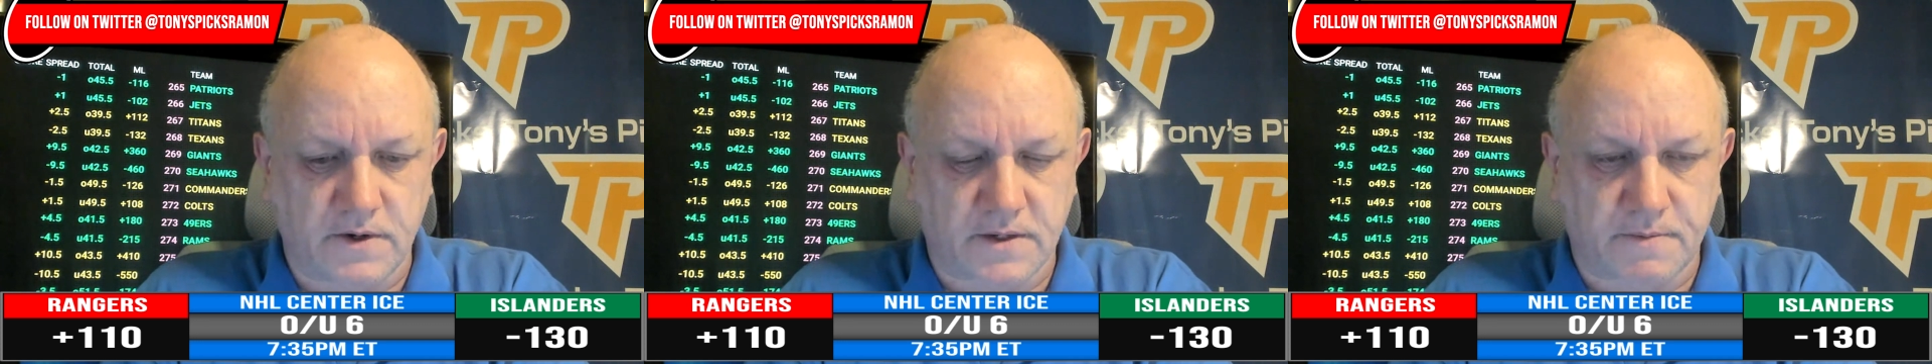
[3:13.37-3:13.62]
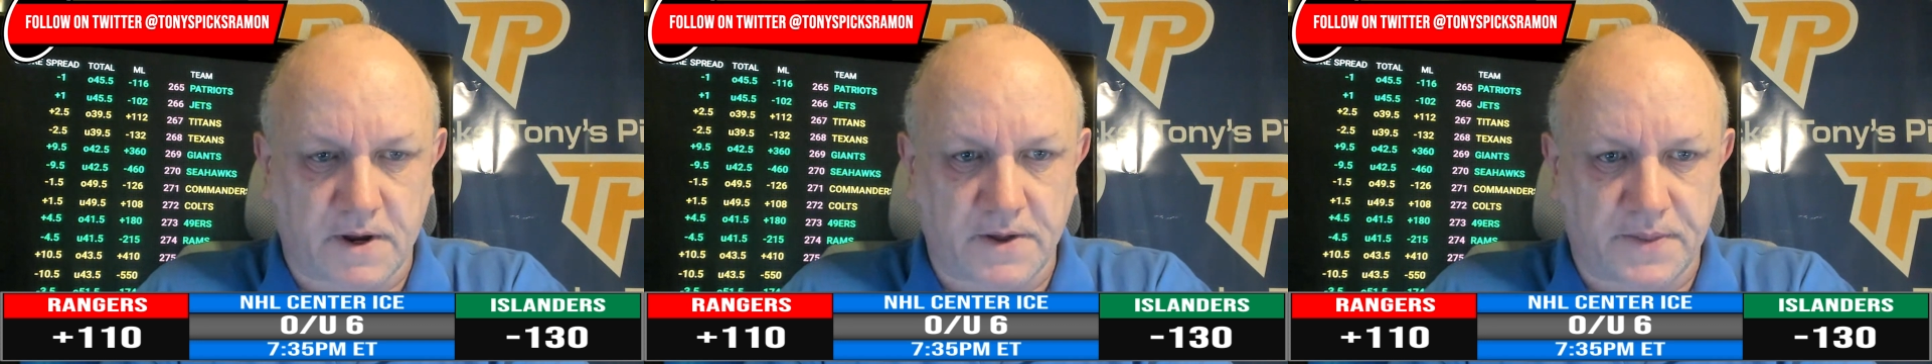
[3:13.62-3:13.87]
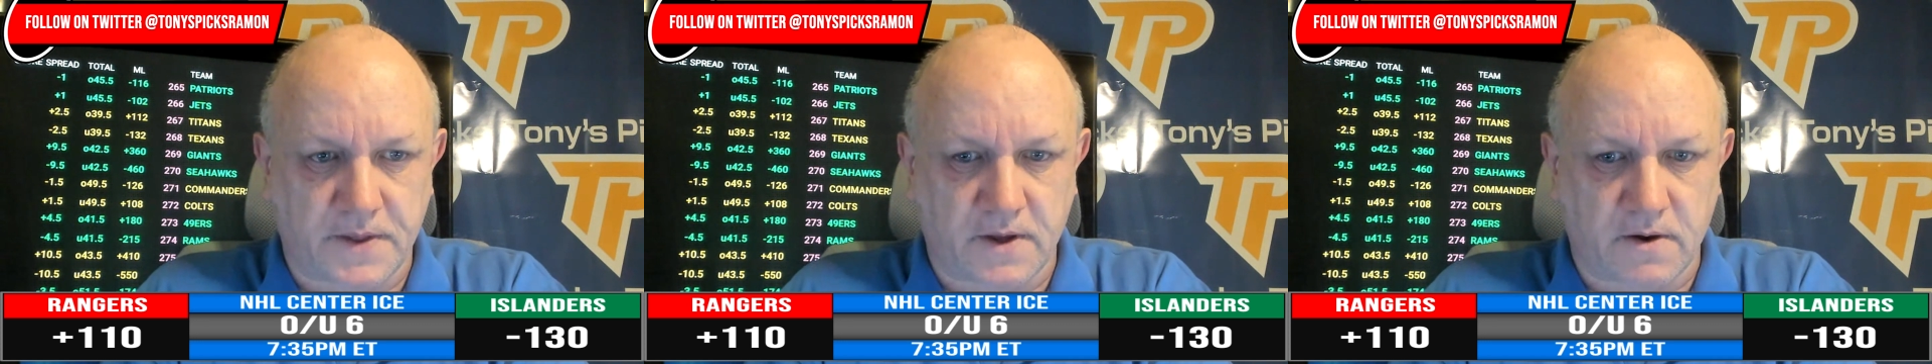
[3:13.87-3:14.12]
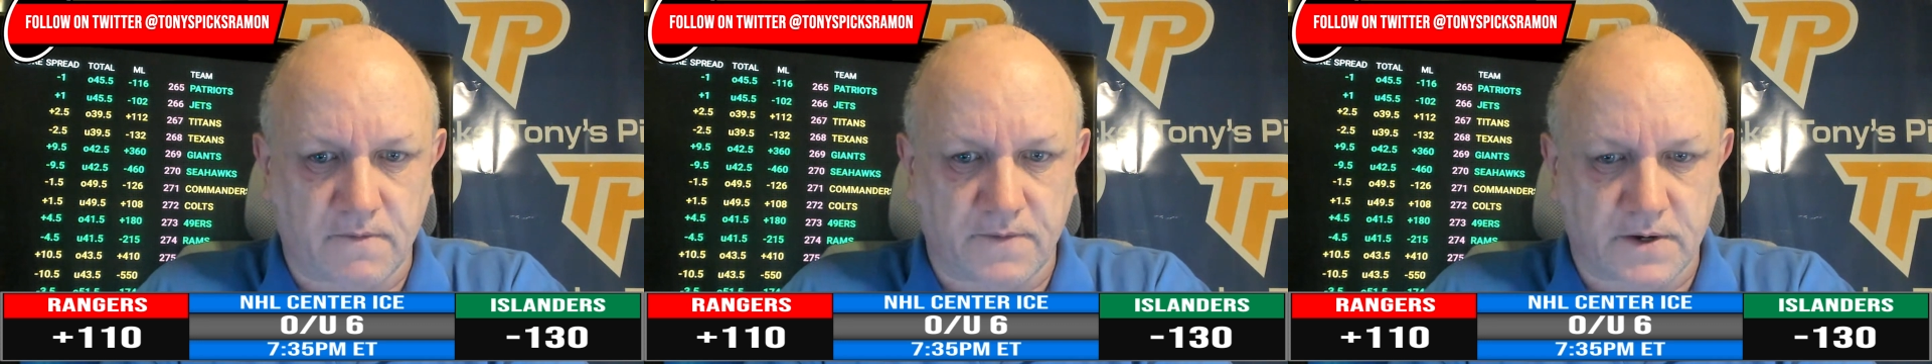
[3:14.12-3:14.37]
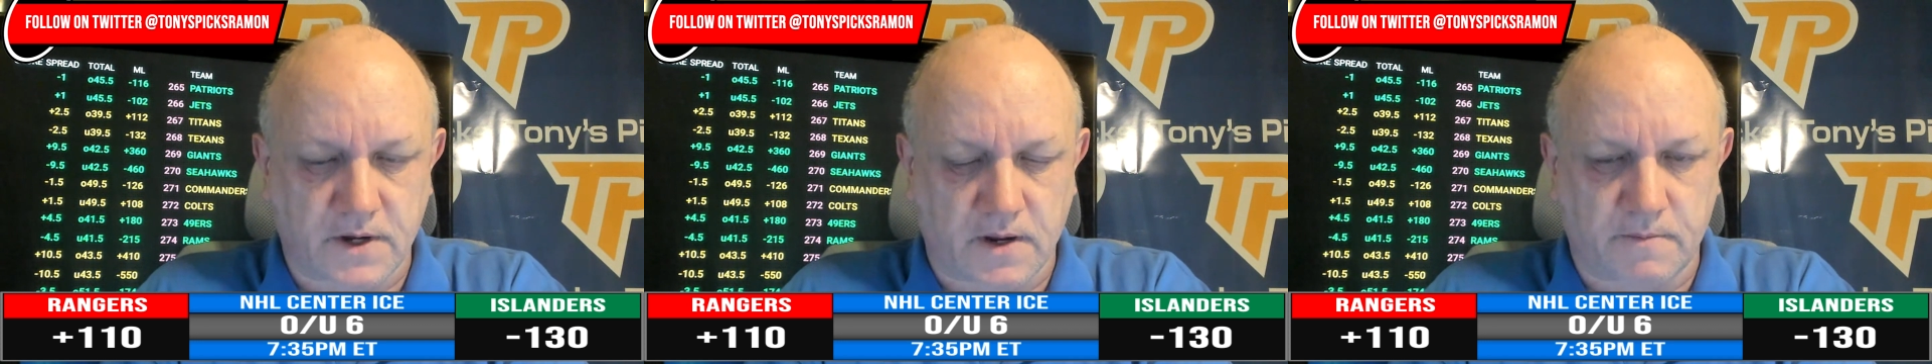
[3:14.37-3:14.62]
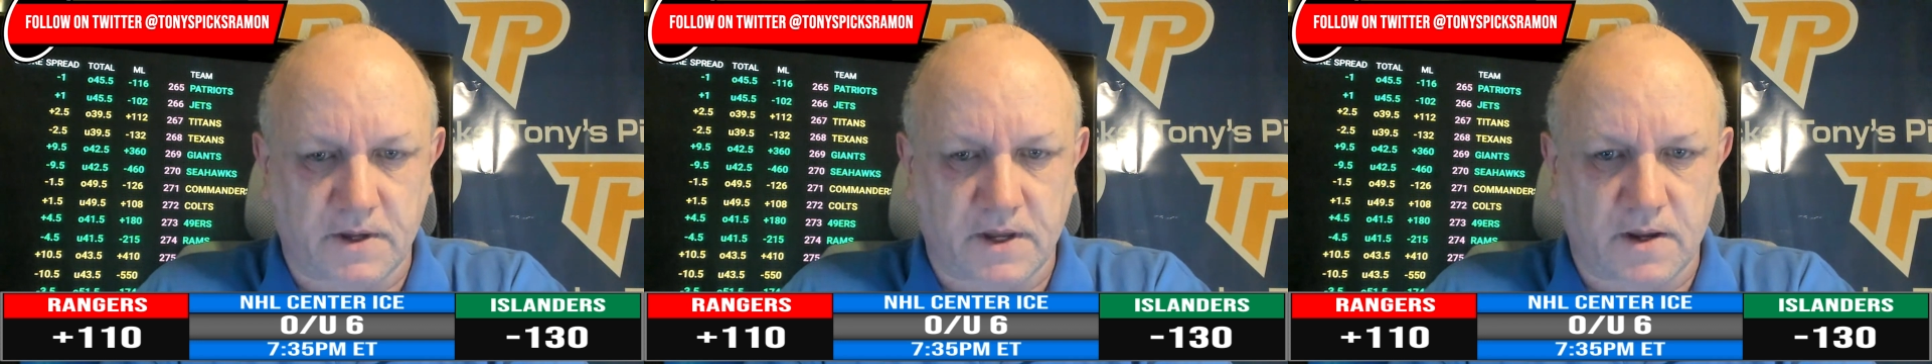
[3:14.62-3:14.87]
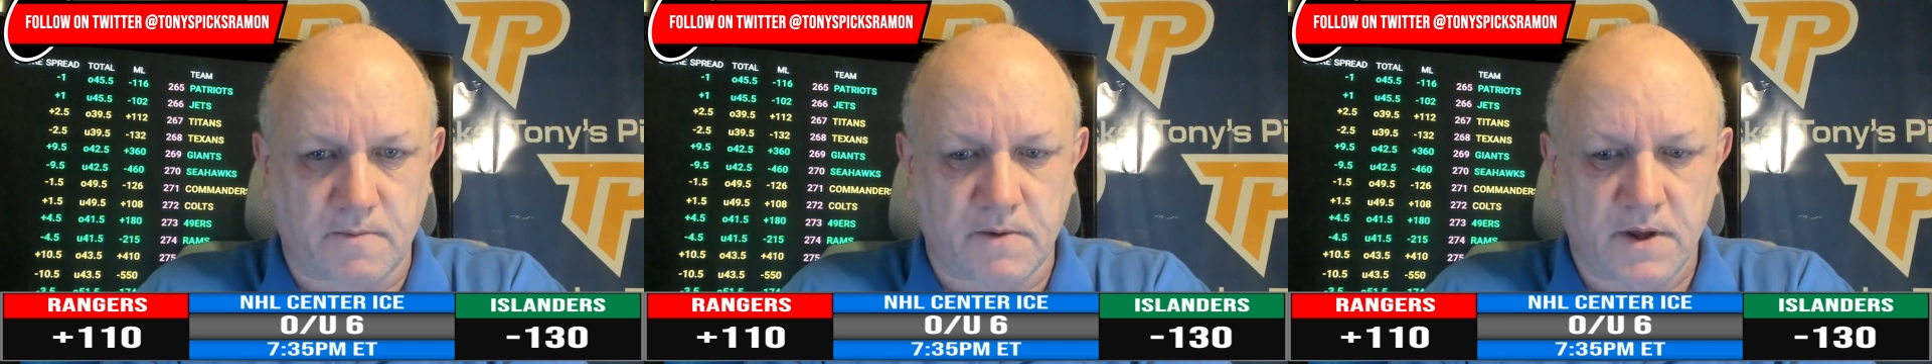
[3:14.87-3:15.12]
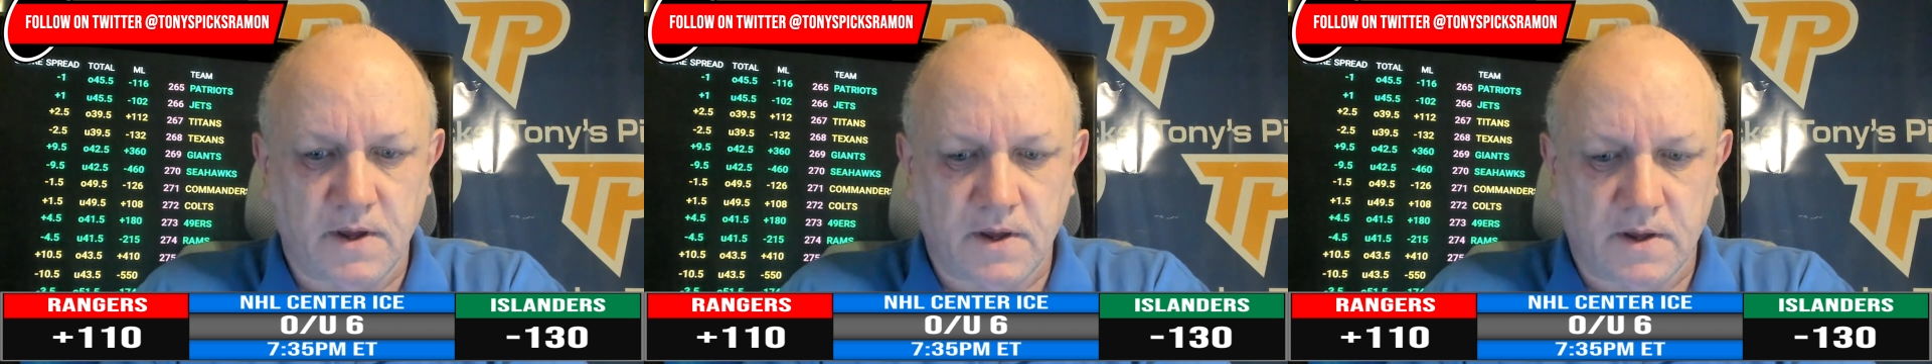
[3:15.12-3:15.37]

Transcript: despite the overtime game